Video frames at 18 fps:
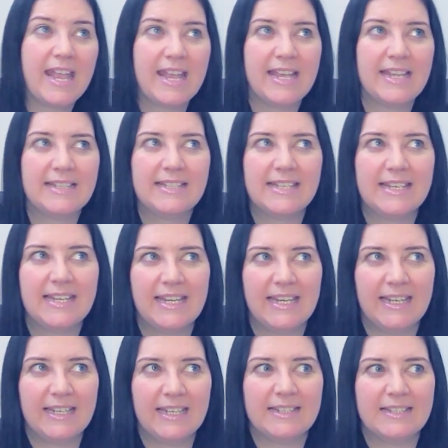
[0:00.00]
and
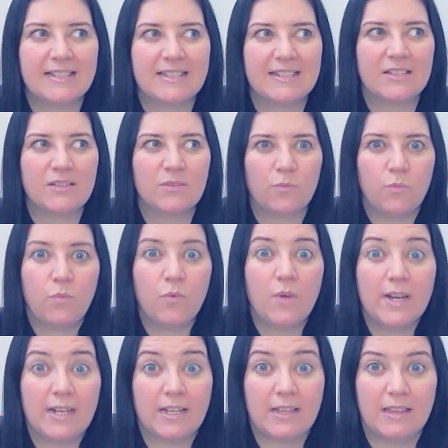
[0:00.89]
it's
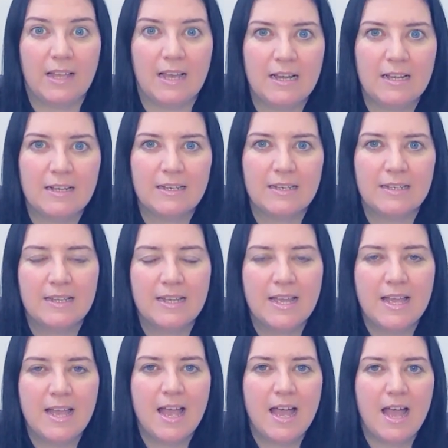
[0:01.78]
1 o'clock,
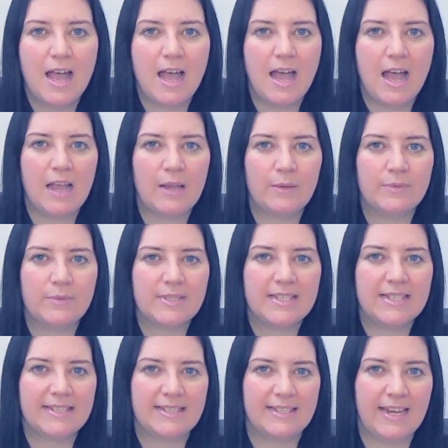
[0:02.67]
I
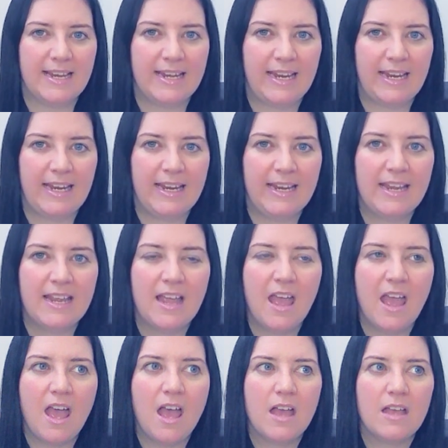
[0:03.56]
would say
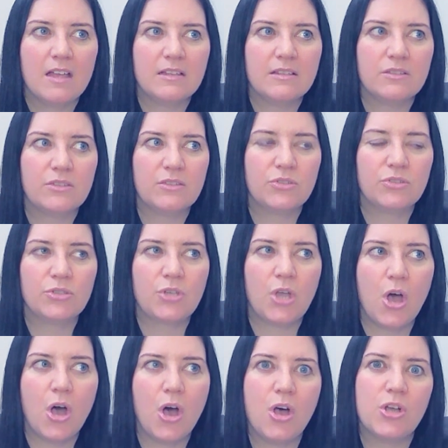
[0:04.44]

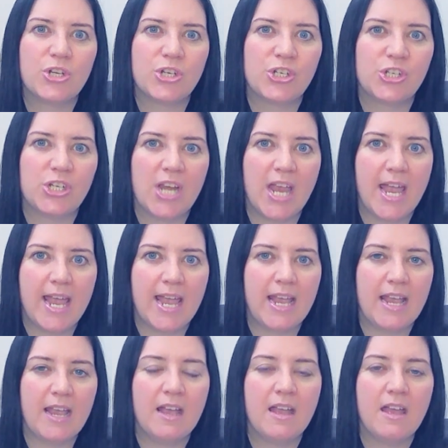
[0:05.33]

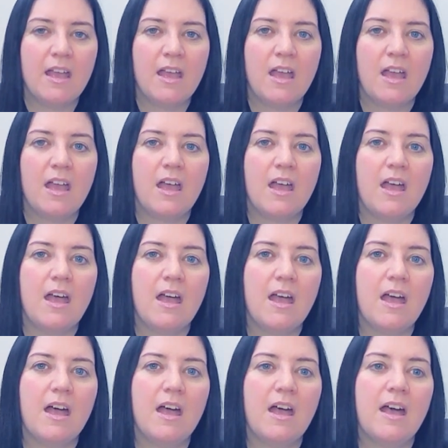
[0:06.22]
Toshe
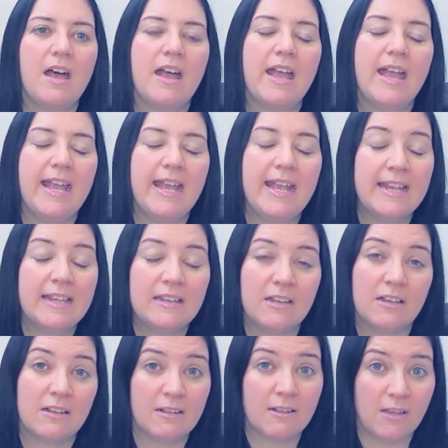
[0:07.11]

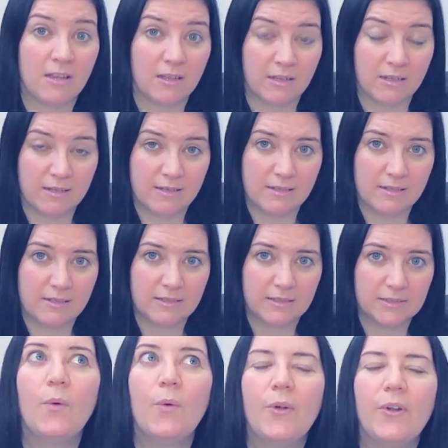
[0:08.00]
Ahayan o'clock.
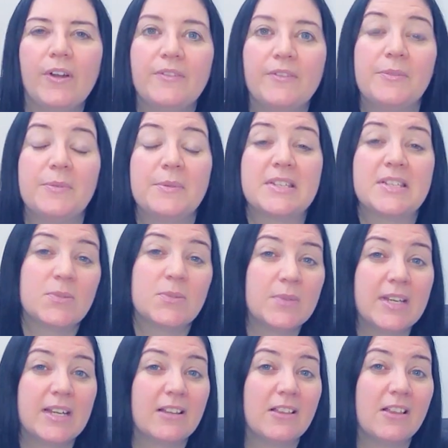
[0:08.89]
Or if it was
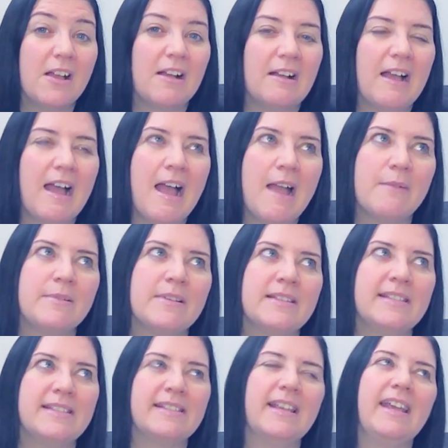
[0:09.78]
3 o'clock, I
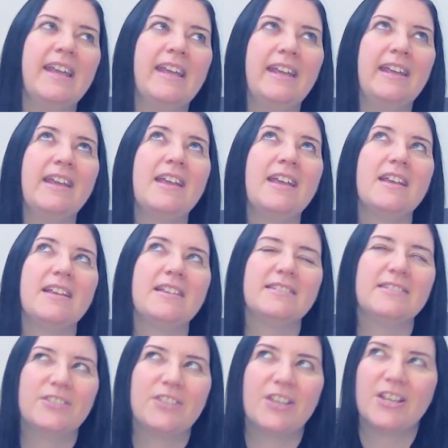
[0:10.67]
would say
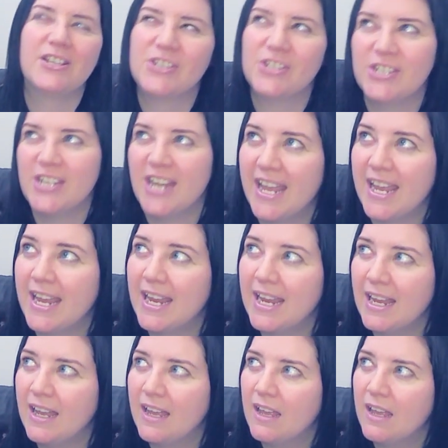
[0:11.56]

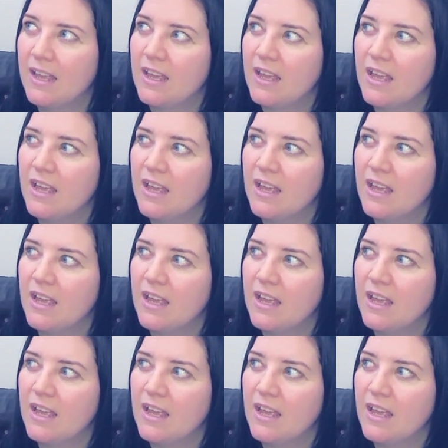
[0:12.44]
Toshe